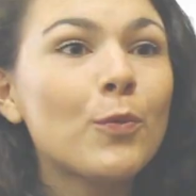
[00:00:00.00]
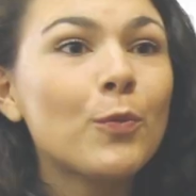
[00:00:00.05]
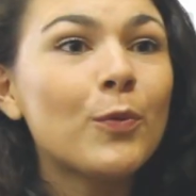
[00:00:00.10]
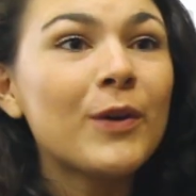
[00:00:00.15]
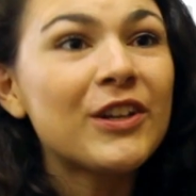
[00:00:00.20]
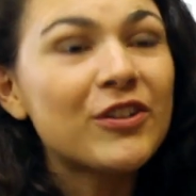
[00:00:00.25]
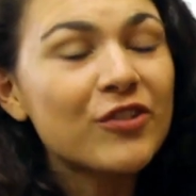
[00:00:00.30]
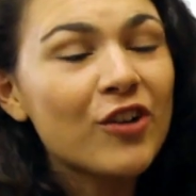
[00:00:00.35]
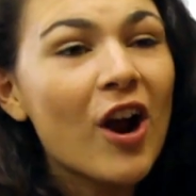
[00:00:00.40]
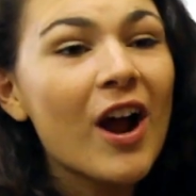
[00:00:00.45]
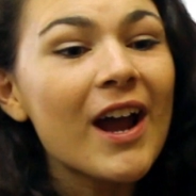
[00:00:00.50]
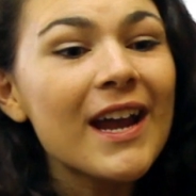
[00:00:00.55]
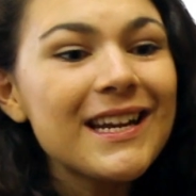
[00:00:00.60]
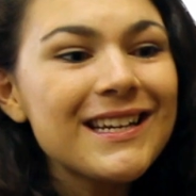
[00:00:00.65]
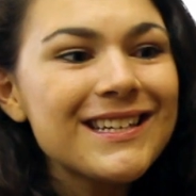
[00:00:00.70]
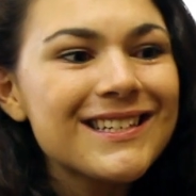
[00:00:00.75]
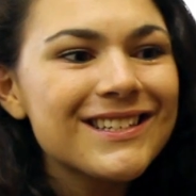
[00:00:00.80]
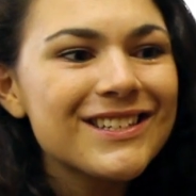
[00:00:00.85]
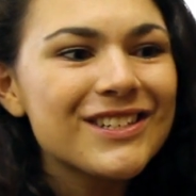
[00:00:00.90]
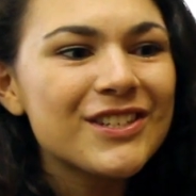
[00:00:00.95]
we
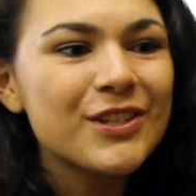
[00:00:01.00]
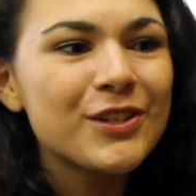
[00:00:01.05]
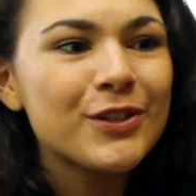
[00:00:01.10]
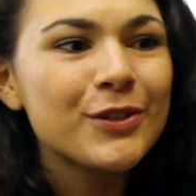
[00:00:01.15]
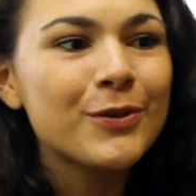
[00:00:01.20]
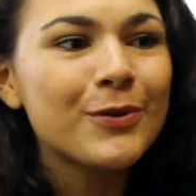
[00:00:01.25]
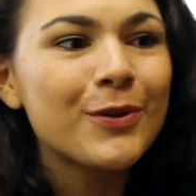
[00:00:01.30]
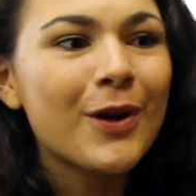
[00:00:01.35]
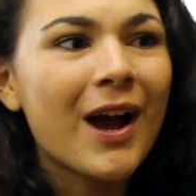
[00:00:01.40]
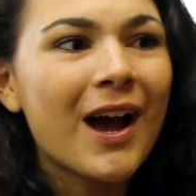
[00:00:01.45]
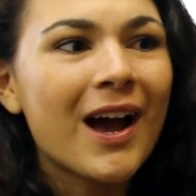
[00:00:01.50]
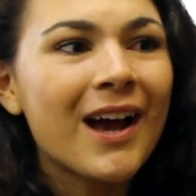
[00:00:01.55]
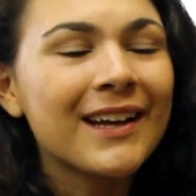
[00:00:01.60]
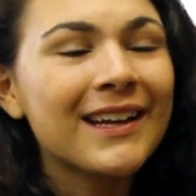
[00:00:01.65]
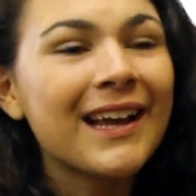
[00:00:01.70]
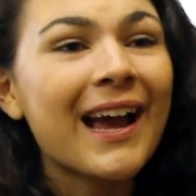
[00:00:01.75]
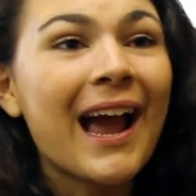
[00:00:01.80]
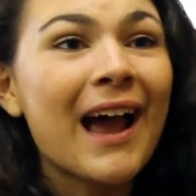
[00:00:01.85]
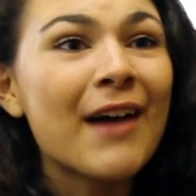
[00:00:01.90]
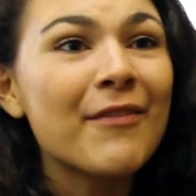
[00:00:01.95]
tried to uh,
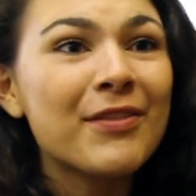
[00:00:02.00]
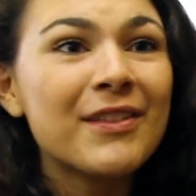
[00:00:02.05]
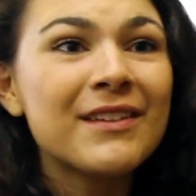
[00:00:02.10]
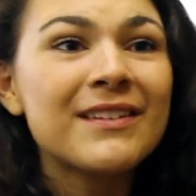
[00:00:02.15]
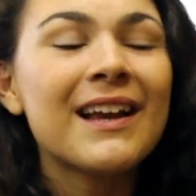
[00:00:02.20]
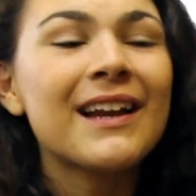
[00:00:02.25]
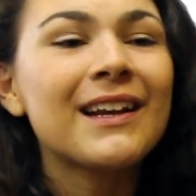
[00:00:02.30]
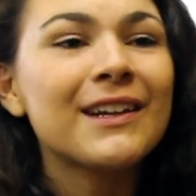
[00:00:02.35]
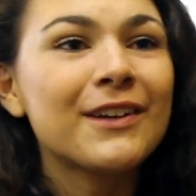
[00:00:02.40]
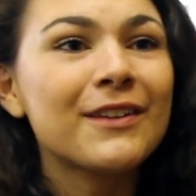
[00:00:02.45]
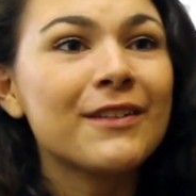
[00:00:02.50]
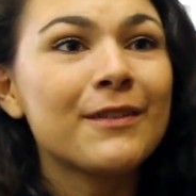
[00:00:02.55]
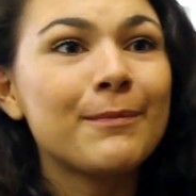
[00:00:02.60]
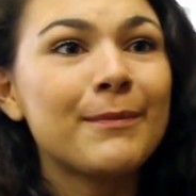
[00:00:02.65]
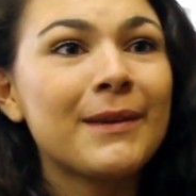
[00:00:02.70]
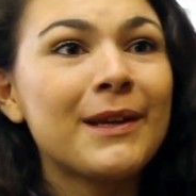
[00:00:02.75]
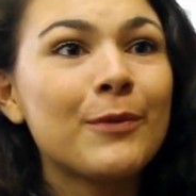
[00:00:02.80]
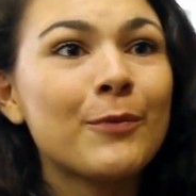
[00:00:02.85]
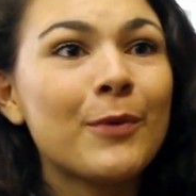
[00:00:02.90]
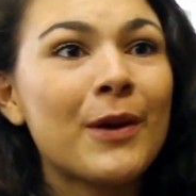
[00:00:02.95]
have the delegates
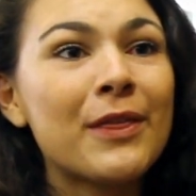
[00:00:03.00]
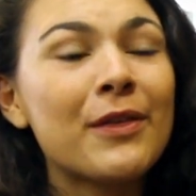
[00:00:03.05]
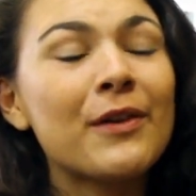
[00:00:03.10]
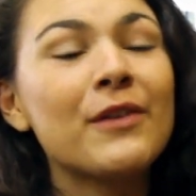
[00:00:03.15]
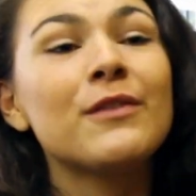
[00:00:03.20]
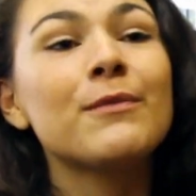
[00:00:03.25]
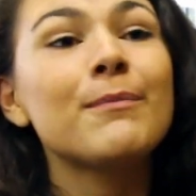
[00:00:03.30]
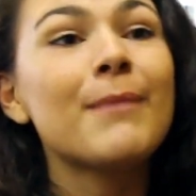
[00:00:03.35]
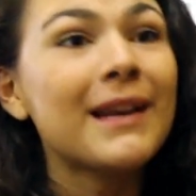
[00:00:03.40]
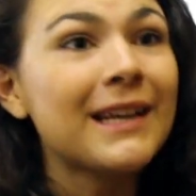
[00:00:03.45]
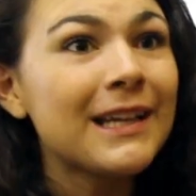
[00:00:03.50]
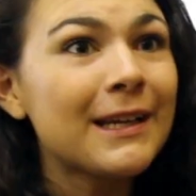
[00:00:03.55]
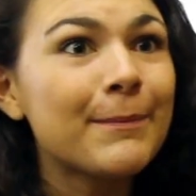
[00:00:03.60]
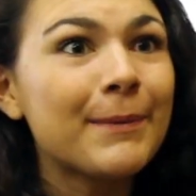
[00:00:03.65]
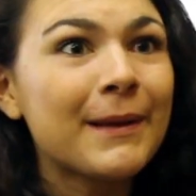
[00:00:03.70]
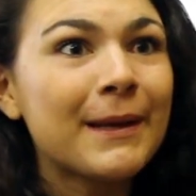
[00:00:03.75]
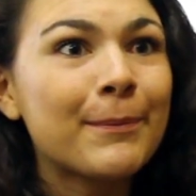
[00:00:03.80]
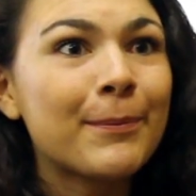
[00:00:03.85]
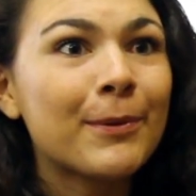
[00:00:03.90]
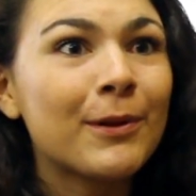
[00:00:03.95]
meet with as many
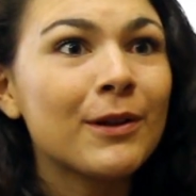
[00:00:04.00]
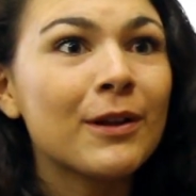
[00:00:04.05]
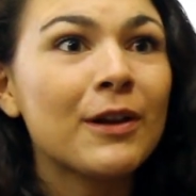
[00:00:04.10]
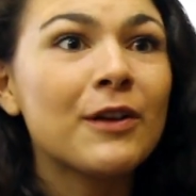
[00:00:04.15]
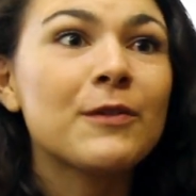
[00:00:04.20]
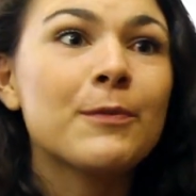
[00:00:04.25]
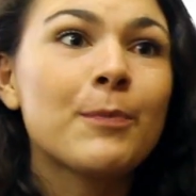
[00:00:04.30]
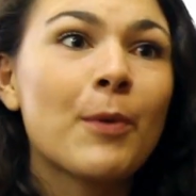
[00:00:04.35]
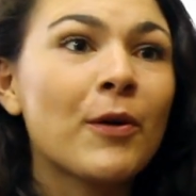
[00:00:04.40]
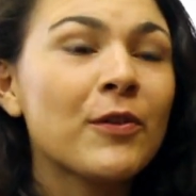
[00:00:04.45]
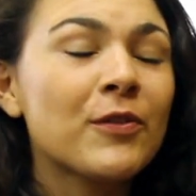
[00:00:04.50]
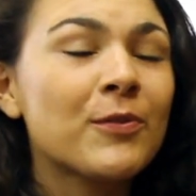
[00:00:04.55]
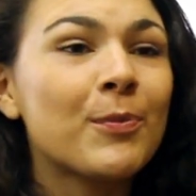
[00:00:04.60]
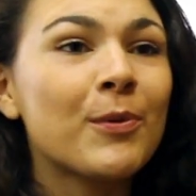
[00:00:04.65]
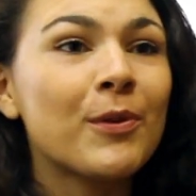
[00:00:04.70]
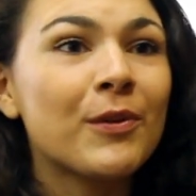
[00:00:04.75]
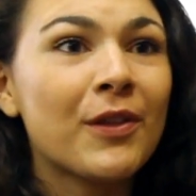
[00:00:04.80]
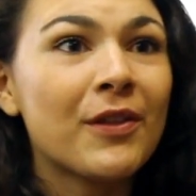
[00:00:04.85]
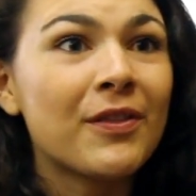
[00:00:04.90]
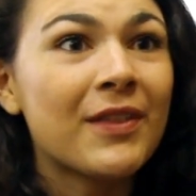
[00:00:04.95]
people as
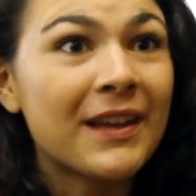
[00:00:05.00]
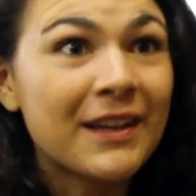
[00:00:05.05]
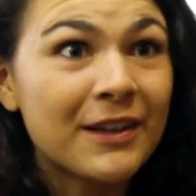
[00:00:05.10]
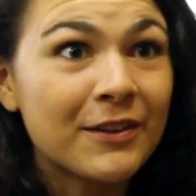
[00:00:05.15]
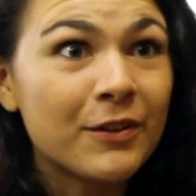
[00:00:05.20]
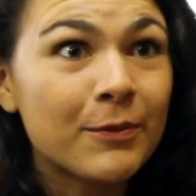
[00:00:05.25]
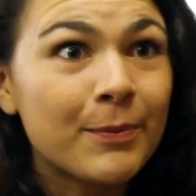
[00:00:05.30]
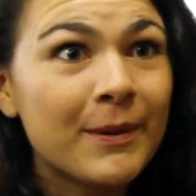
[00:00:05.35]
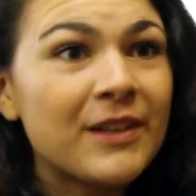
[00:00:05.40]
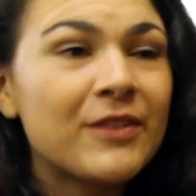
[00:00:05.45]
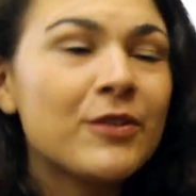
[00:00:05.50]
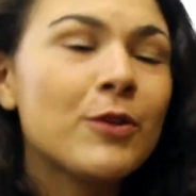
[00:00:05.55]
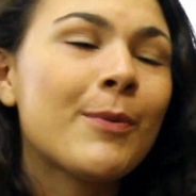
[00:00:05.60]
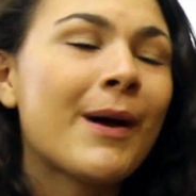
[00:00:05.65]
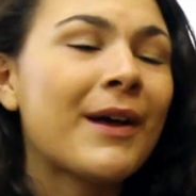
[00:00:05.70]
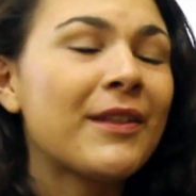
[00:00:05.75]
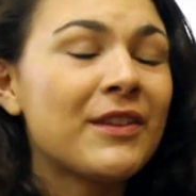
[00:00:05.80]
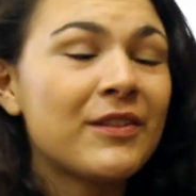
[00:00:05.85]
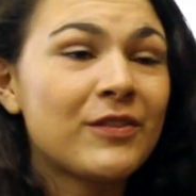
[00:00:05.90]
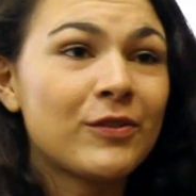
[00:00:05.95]
possible that they could speak to
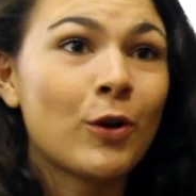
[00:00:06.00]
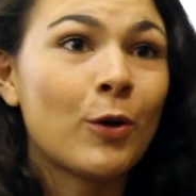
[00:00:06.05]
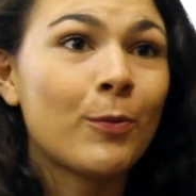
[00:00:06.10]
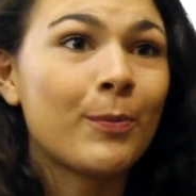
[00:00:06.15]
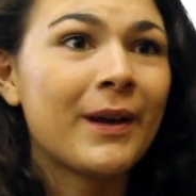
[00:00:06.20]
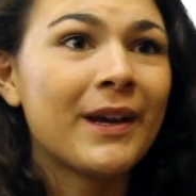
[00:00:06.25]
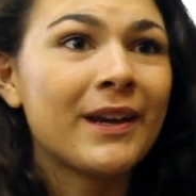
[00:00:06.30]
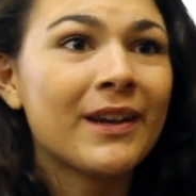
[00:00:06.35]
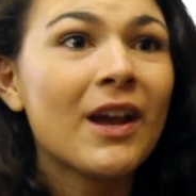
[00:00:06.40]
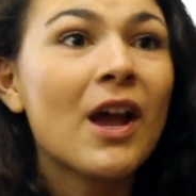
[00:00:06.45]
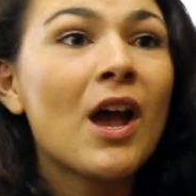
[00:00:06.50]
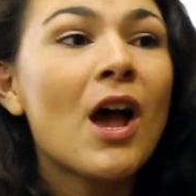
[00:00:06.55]
about this topic.